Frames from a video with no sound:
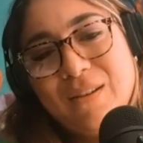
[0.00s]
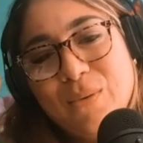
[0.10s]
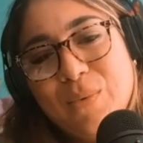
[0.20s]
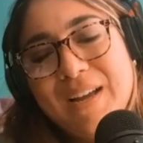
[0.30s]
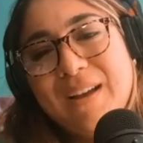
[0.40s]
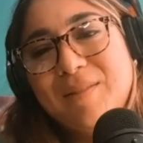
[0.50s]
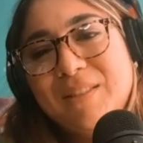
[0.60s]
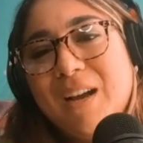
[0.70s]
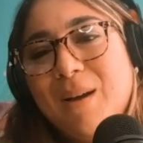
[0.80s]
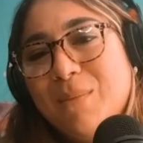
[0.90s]
would have
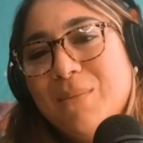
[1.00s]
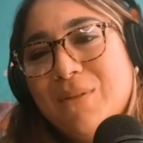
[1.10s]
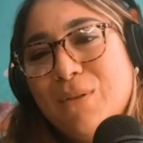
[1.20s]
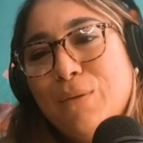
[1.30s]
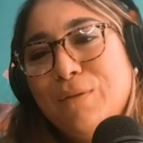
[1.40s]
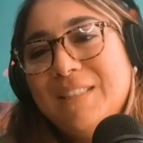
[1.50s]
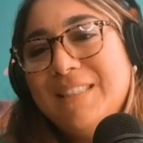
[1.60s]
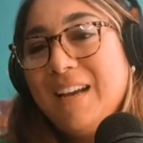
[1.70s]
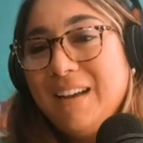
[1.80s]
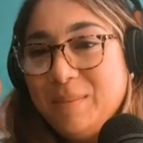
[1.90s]
to come over
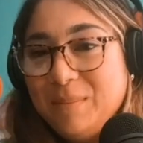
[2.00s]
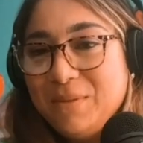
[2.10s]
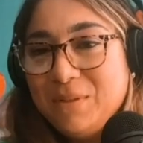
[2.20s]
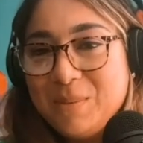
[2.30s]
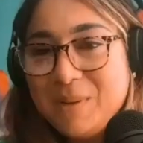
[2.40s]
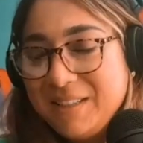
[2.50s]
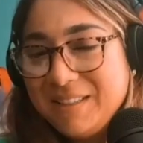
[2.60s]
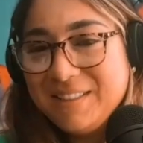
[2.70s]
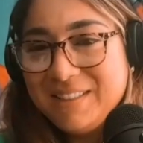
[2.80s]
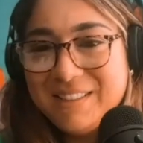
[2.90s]
time for
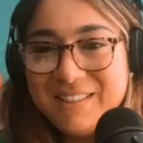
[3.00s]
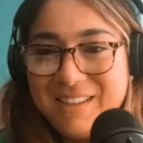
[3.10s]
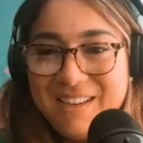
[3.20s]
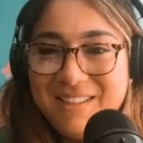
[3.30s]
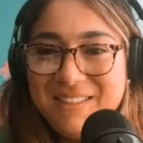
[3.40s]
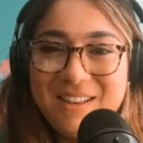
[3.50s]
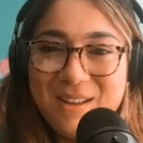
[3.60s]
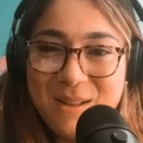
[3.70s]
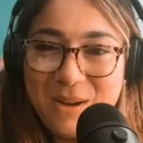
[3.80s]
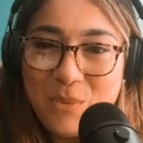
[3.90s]
me. It's
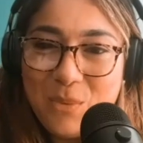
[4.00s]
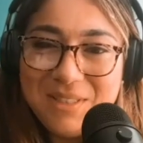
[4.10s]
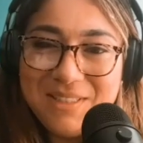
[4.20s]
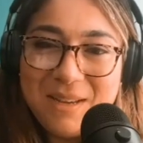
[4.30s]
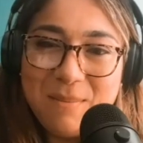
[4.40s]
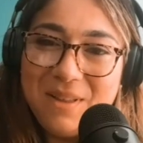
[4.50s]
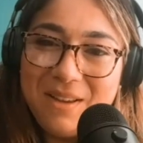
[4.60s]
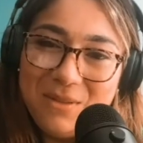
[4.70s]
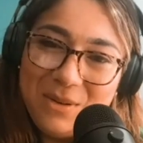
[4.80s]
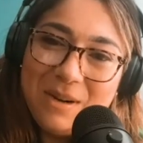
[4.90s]
not like a one-stop
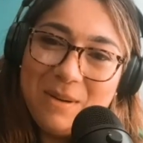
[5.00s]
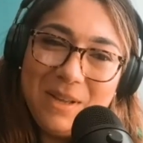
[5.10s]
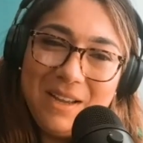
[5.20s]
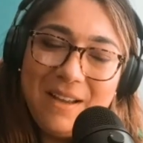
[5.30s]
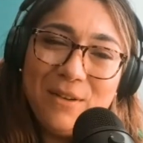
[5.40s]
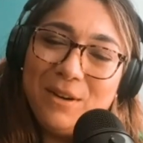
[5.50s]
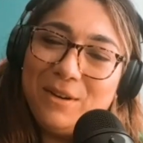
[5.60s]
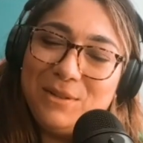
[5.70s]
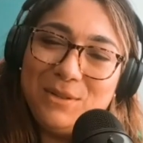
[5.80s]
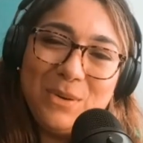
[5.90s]
thing where I'm like, I've
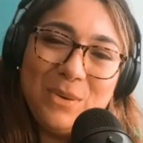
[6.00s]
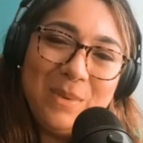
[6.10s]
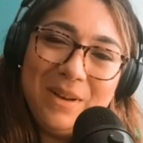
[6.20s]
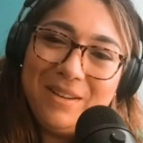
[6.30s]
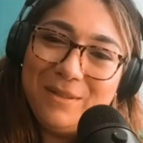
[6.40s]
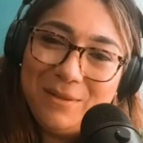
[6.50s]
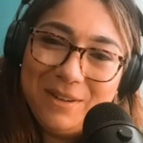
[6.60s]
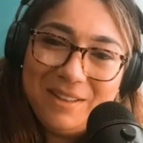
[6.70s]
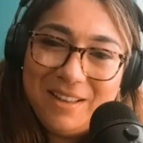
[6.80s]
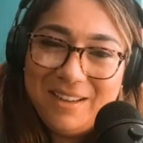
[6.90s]
heard so many
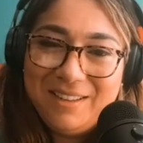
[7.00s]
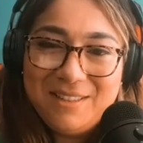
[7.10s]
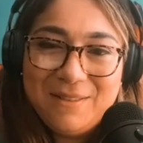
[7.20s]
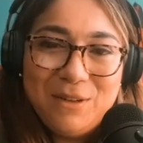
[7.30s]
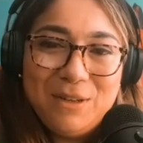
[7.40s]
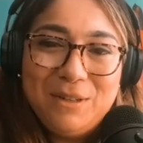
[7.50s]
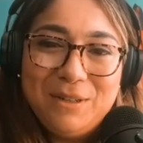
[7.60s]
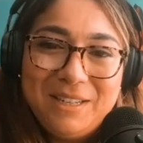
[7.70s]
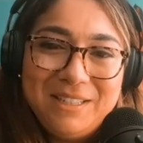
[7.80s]
different lines. I've heard